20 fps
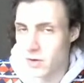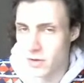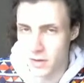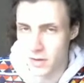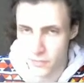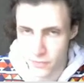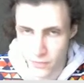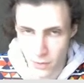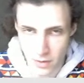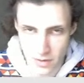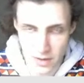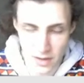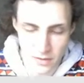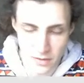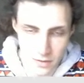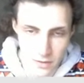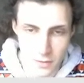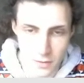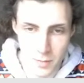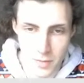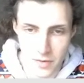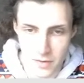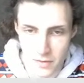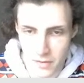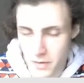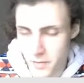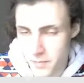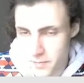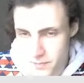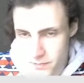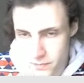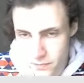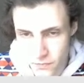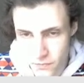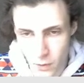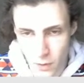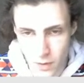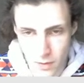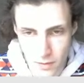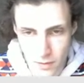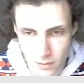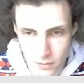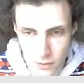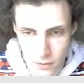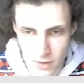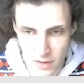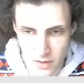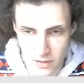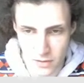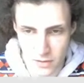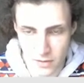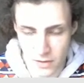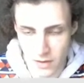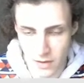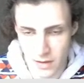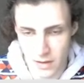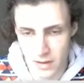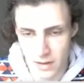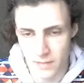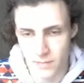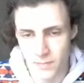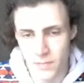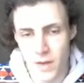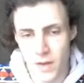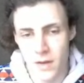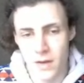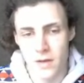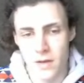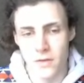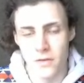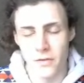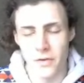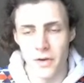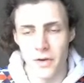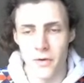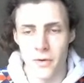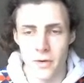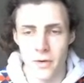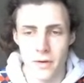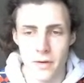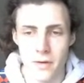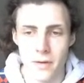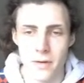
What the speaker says: 4 testers, but still, four testers said that it did. So